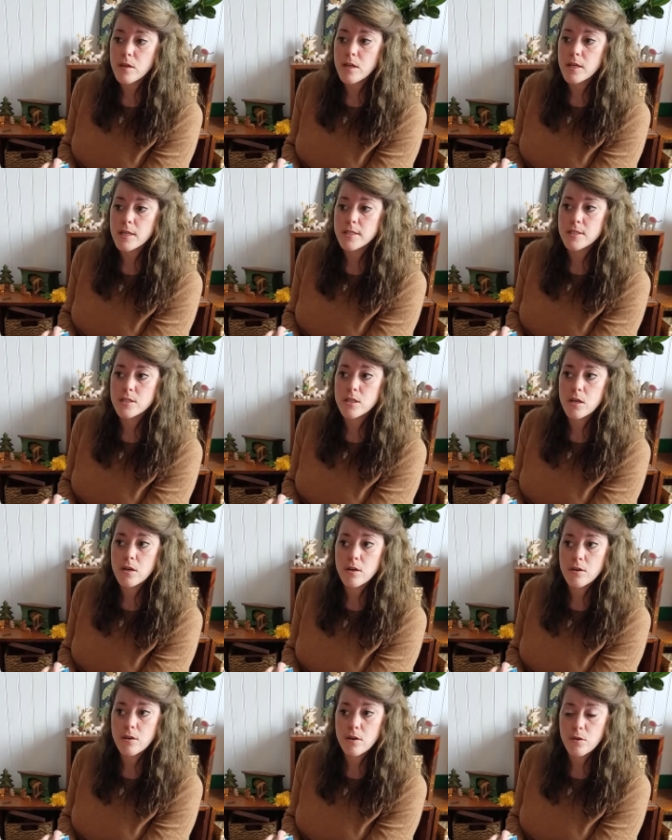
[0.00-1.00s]
it's
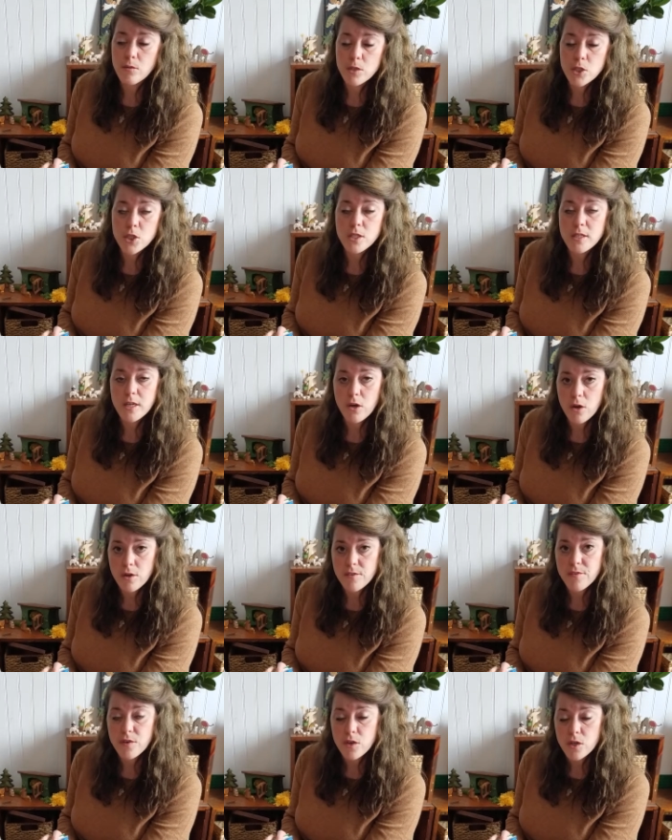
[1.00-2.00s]
originally hard
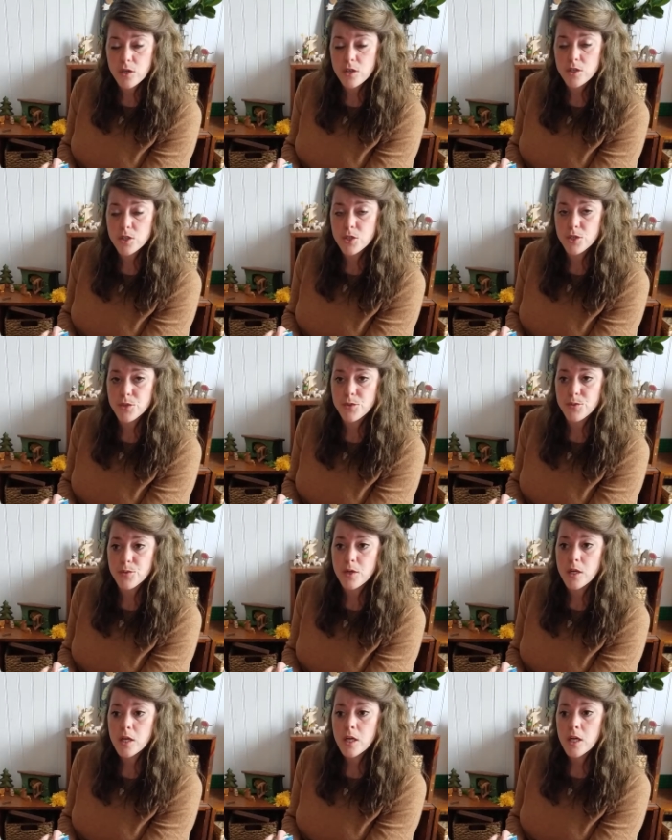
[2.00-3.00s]
for her to
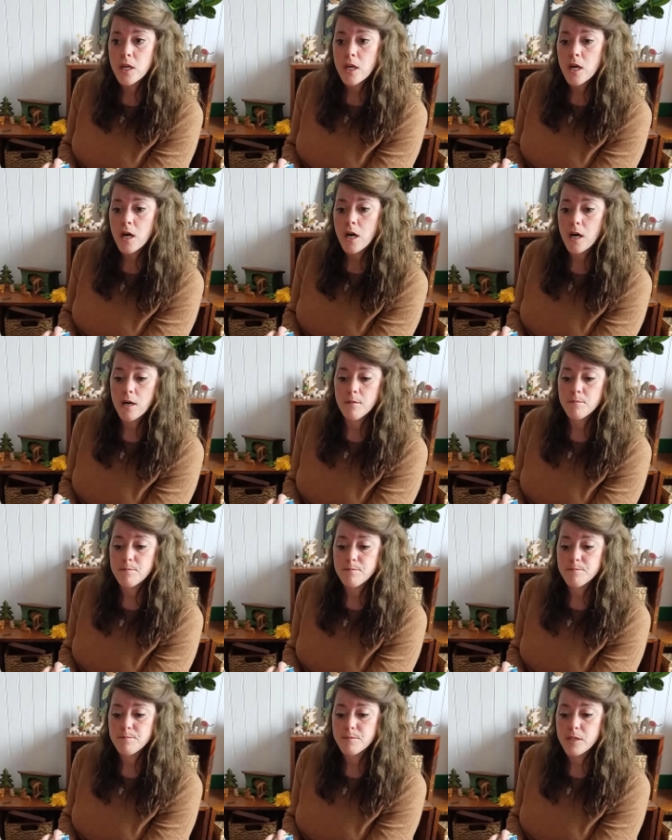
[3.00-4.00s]

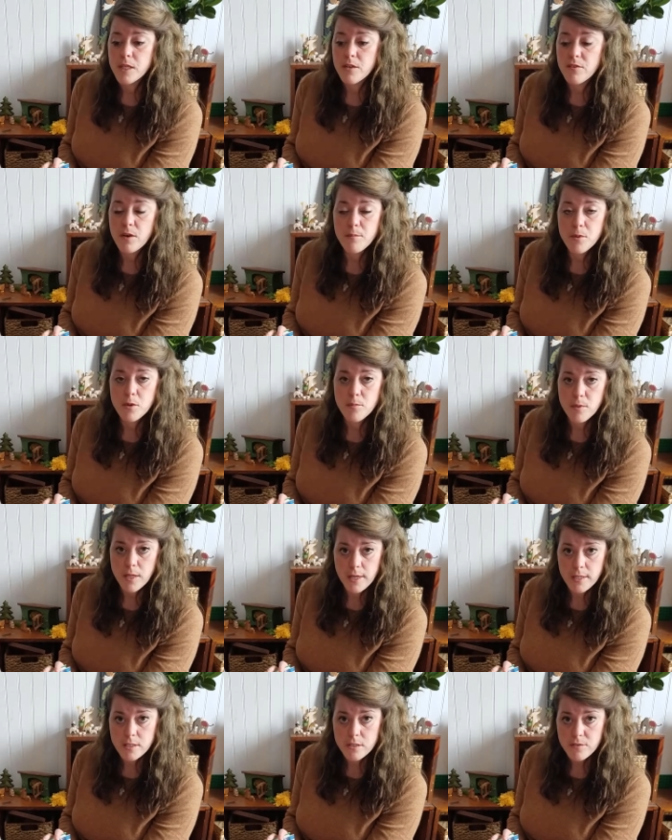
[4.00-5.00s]
um, give up her
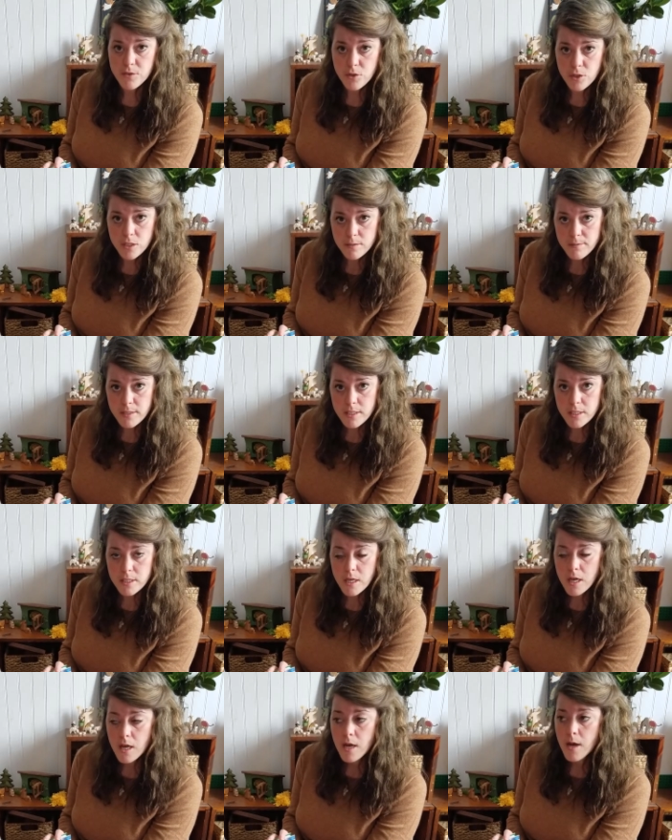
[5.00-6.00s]
plans for Christmas,
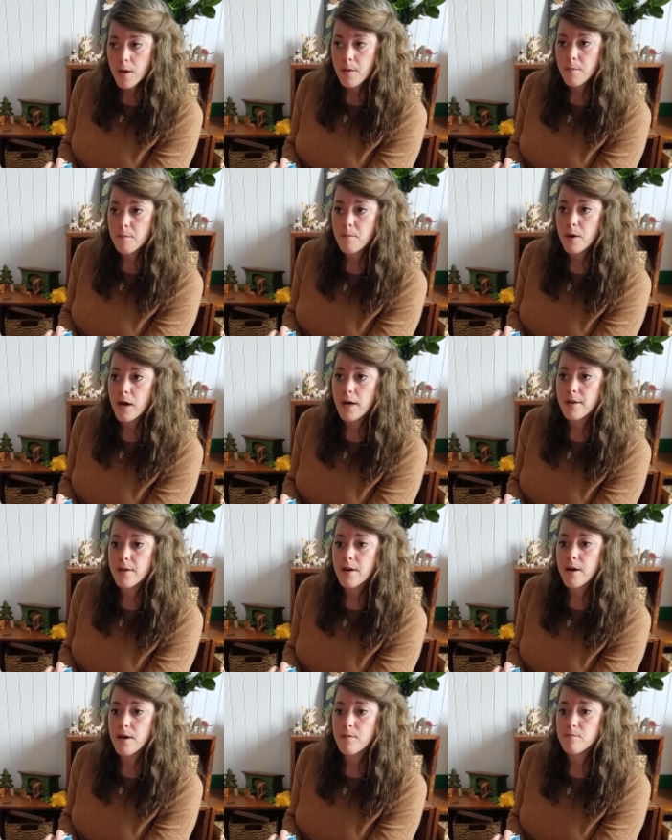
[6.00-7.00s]
but
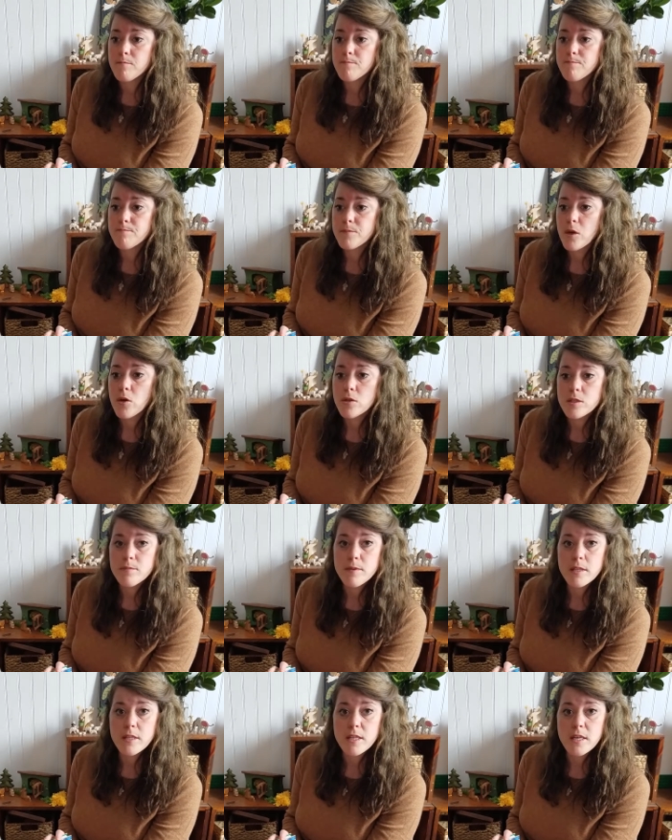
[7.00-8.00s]
um,
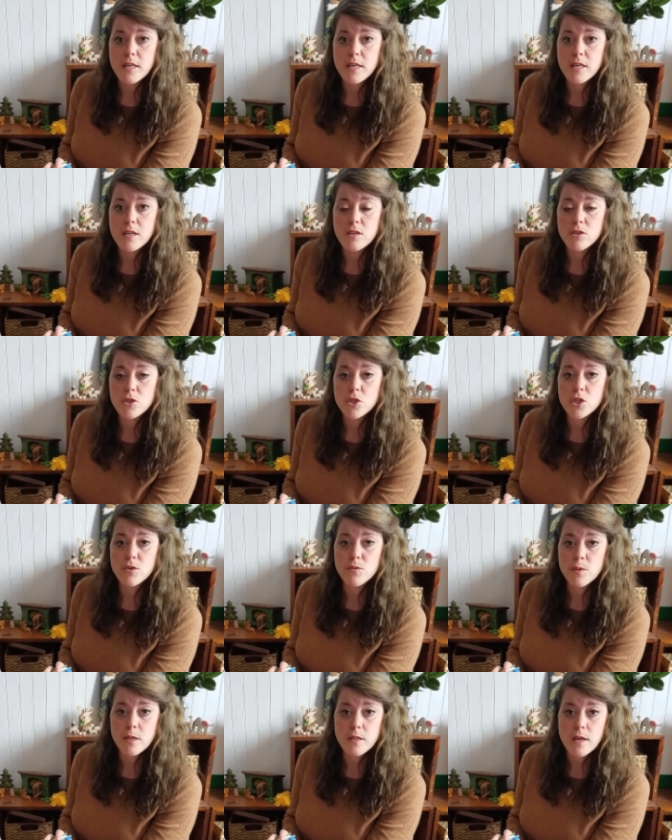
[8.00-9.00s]
ultimately she
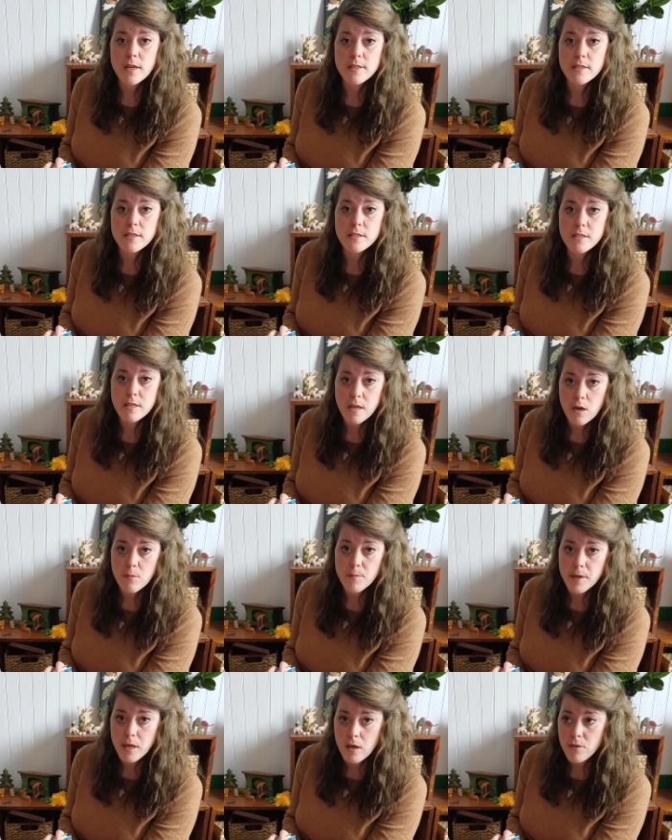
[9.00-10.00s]
realizes that
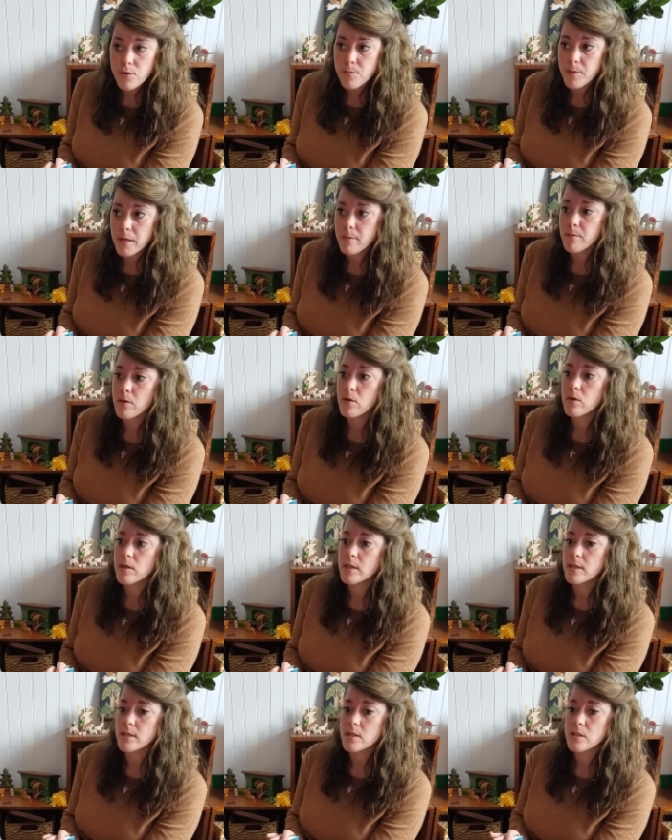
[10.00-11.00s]
helping other people
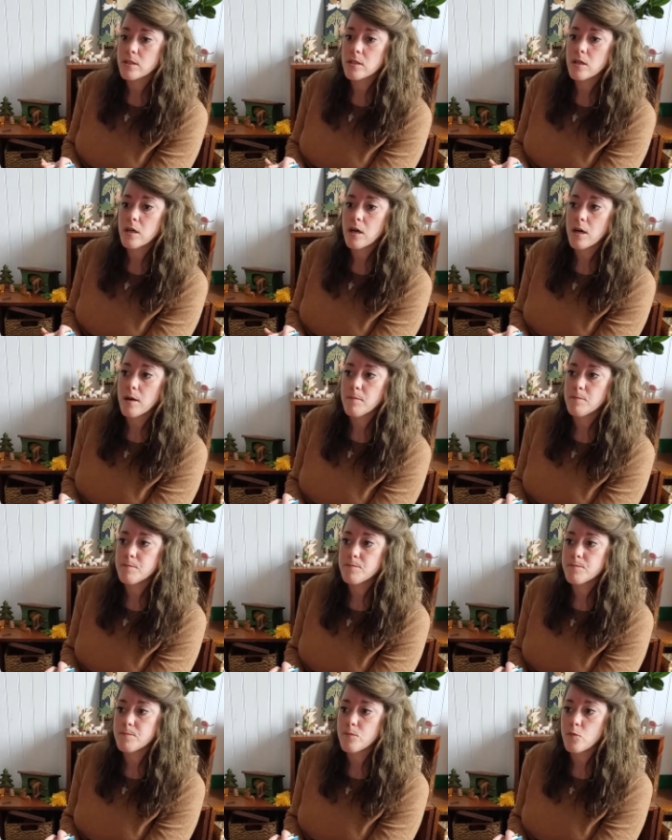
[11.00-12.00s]
is um,
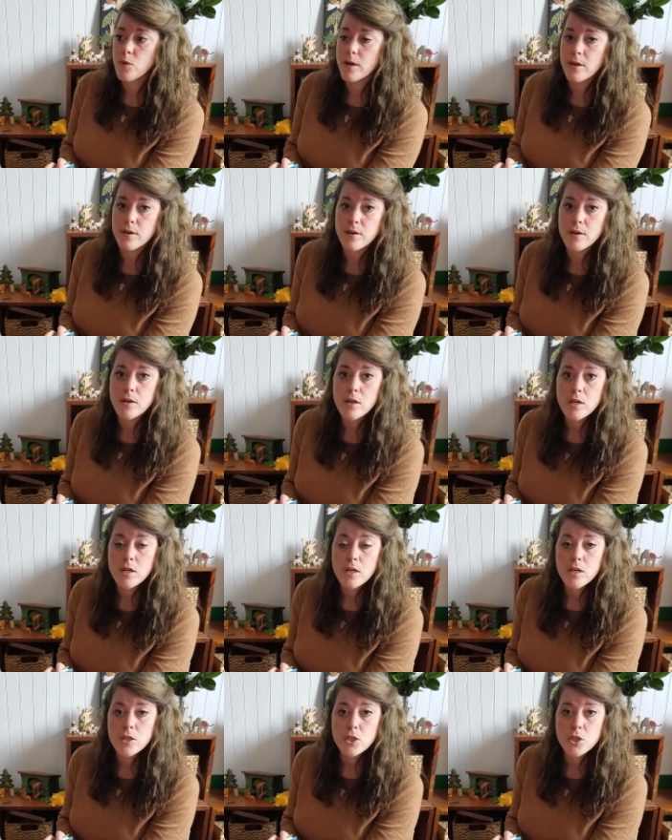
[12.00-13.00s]
where
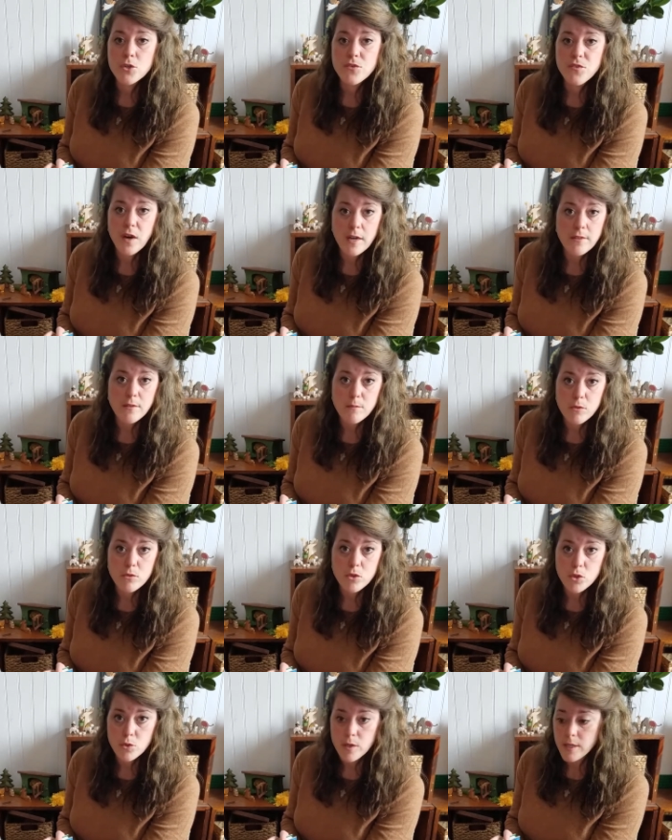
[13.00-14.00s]
she'll find the
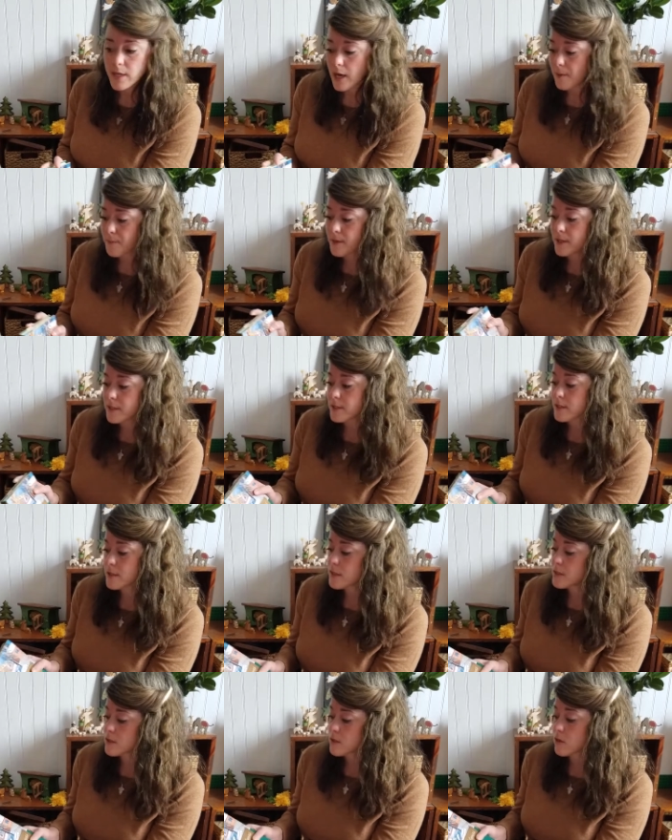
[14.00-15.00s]
most joy and happiness.
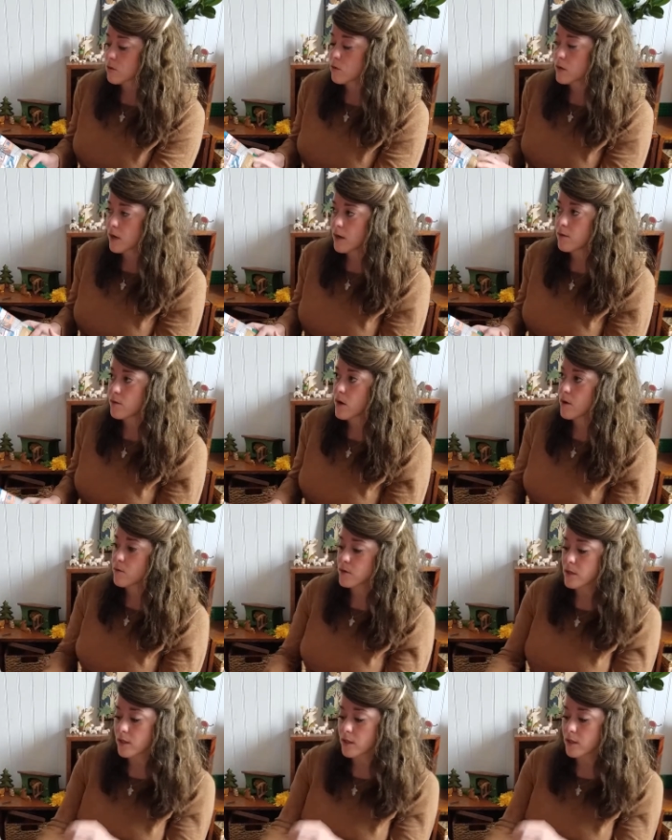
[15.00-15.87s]
And so I, I, really